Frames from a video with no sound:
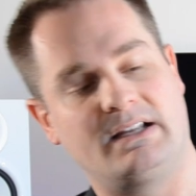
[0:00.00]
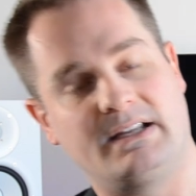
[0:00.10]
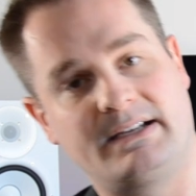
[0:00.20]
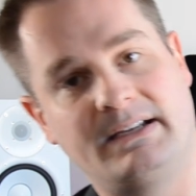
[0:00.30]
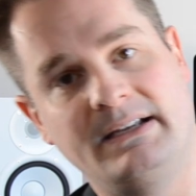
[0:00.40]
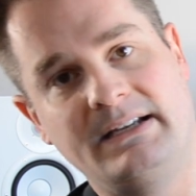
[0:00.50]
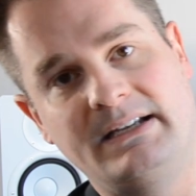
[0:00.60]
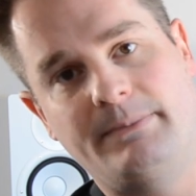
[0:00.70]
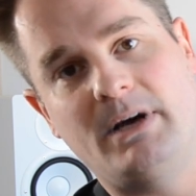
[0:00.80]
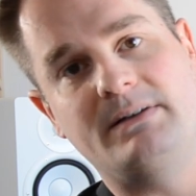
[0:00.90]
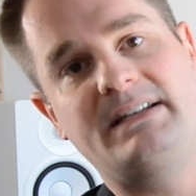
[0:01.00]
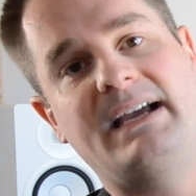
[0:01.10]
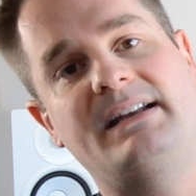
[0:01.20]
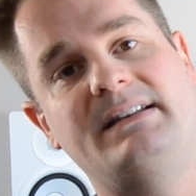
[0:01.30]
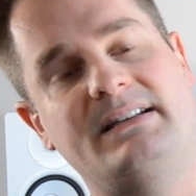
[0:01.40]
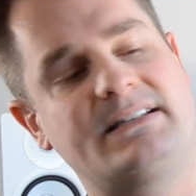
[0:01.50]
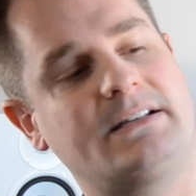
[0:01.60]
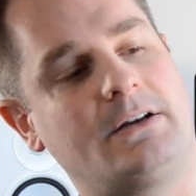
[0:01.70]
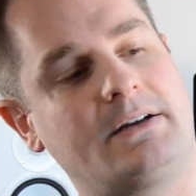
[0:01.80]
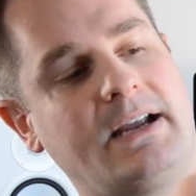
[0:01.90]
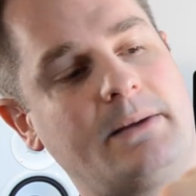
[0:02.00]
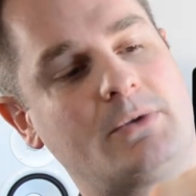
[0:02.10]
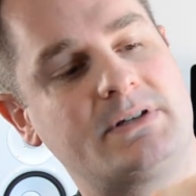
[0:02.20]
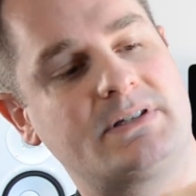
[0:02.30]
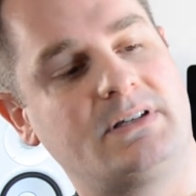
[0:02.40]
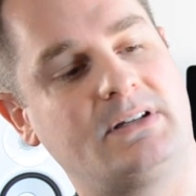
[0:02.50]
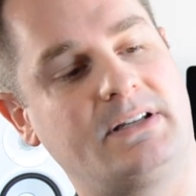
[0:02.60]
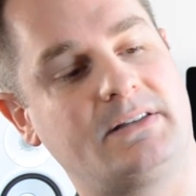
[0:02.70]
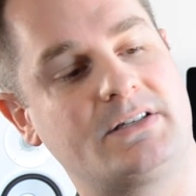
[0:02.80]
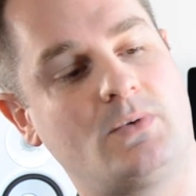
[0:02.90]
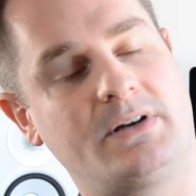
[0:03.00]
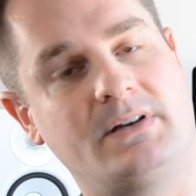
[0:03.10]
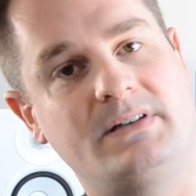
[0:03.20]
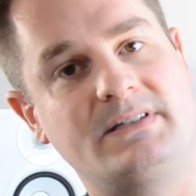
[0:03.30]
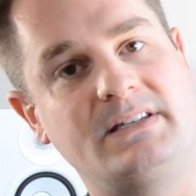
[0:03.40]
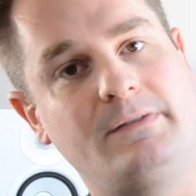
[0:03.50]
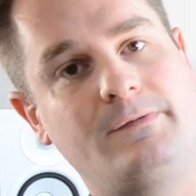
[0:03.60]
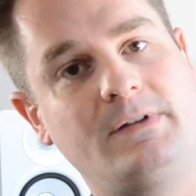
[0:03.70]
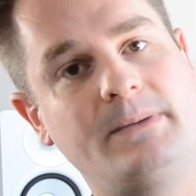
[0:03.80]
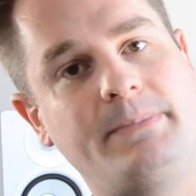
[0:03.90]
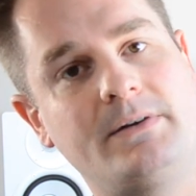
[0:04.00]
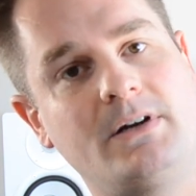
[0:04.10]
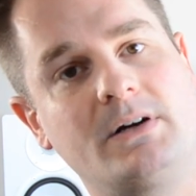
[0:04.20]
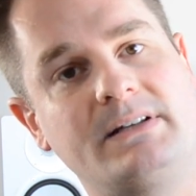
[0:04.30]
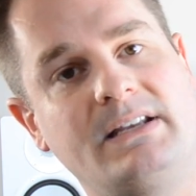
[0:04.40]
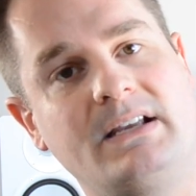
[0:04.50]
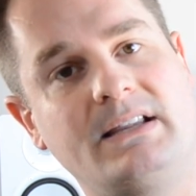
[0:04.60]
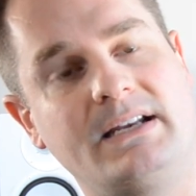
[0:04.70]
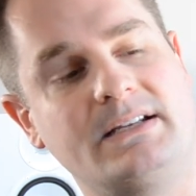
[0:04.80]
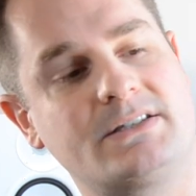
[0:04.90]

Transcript: I like about Canon D S L R cameras like this one is the flip out articulating